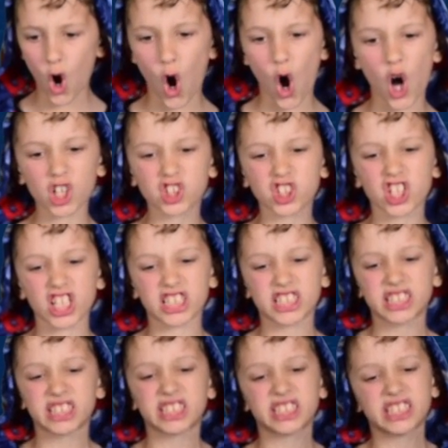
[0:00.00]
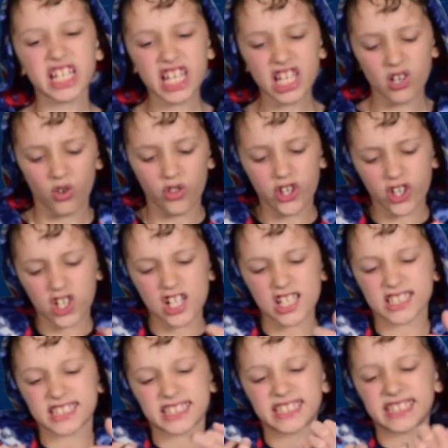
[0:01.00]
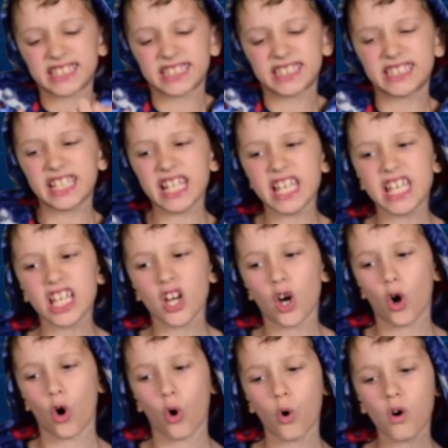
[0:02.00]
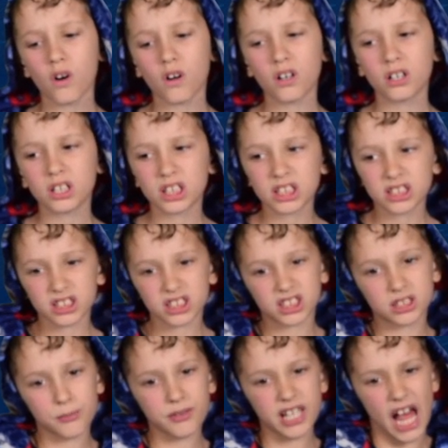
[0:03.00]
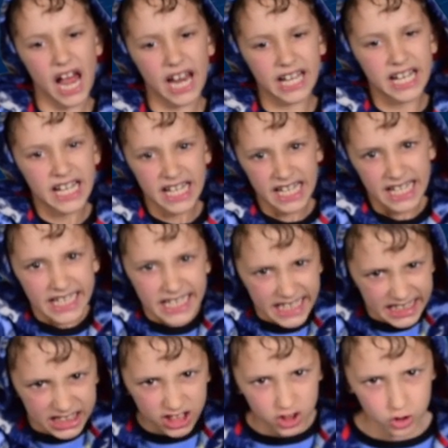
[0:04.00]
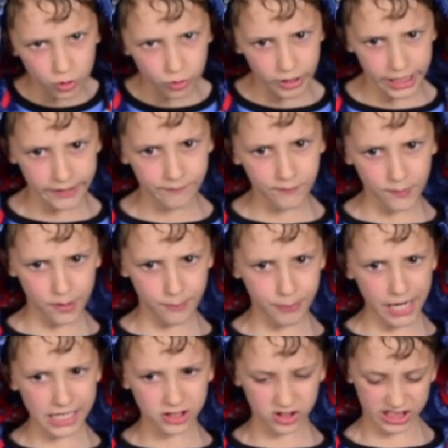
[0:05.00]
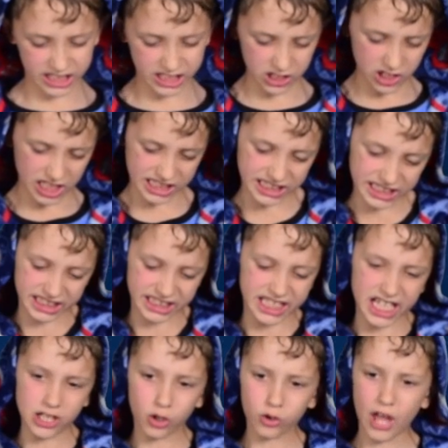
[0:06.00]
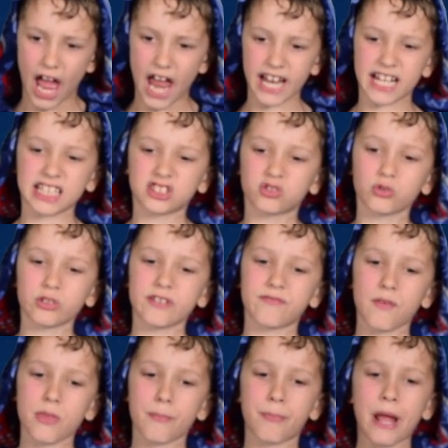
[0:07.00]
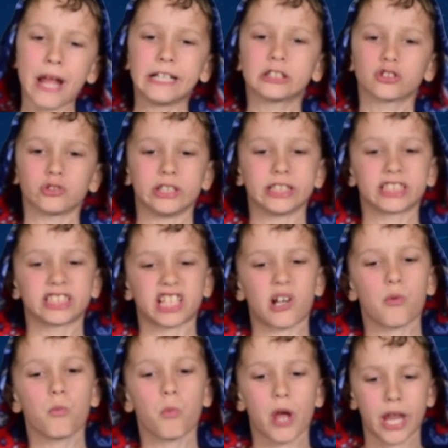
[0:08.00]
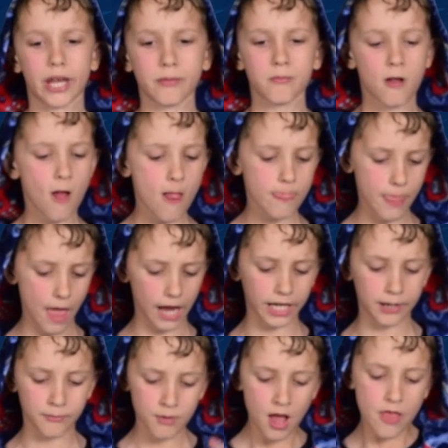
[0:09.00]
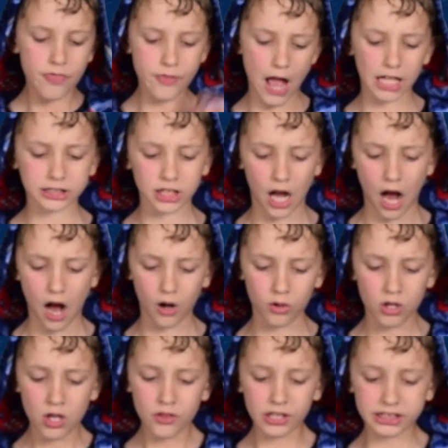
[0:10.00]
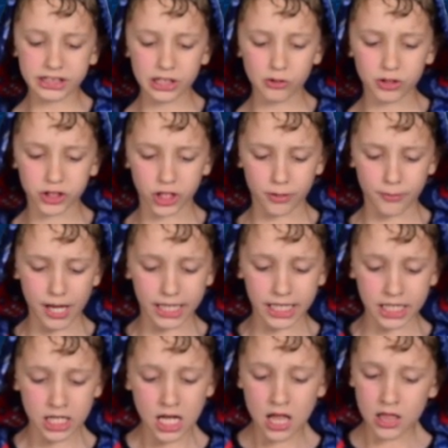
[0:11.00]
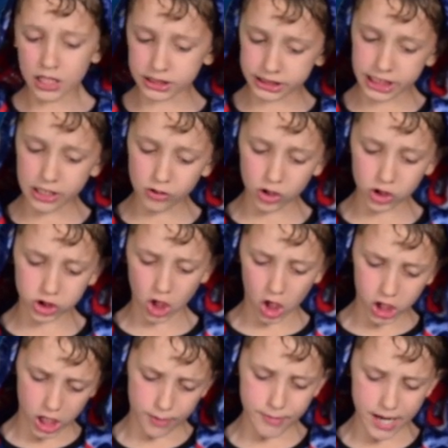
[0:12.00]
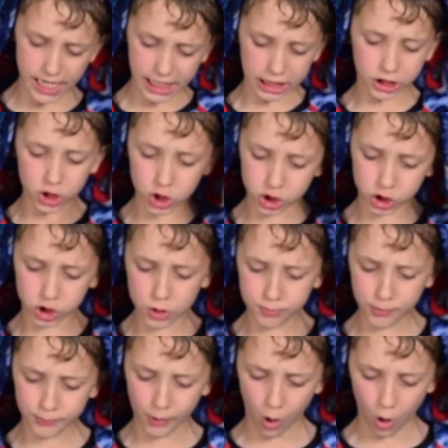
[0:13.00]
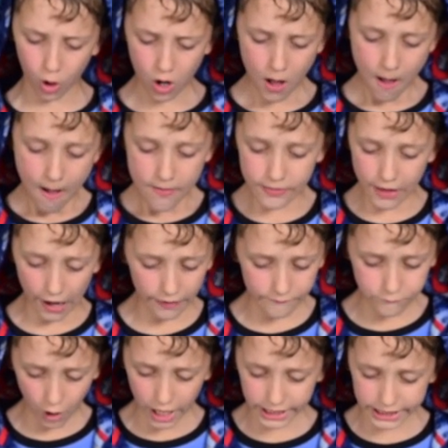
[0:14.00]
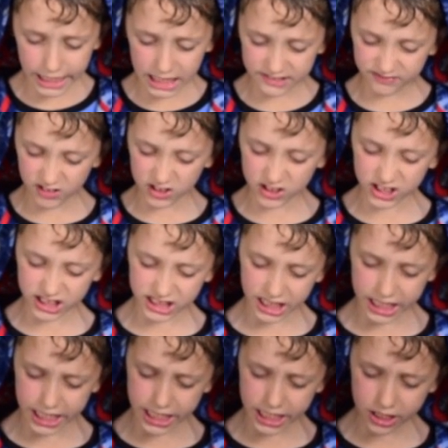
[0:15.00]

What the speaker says: also going to steal. They're going to steal some of that history from the Patriots. They're going to steal that history from the Patriots and win that game. That's how the Steelers are going to make it. The Steelers are going to make it to the Super Bowl. Now the Vikings versus the